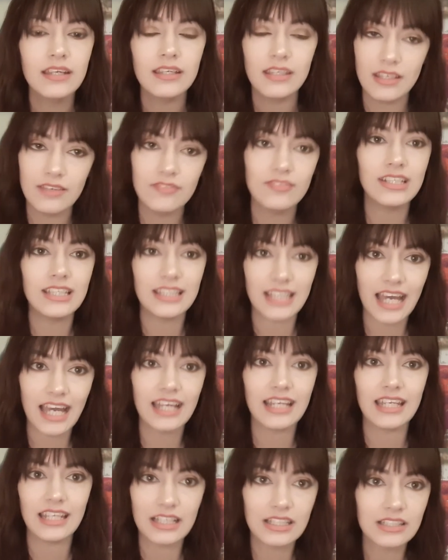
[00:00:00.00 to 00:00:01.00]
Even
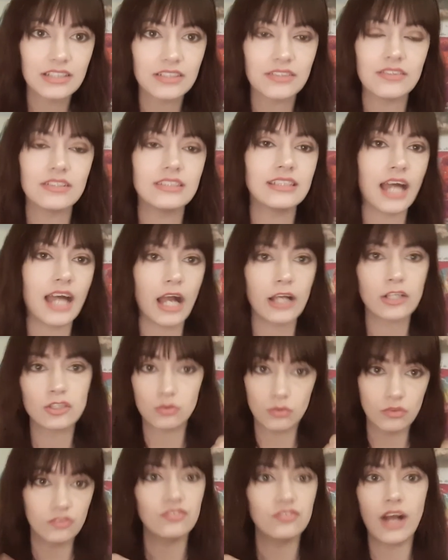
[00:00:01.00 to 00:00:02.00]
that includes
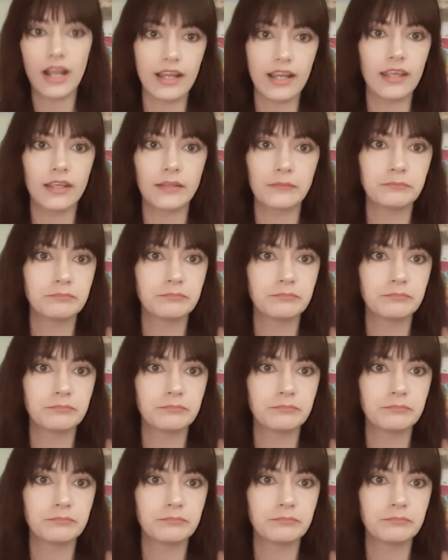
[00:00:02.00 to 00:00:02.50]
actual fighting.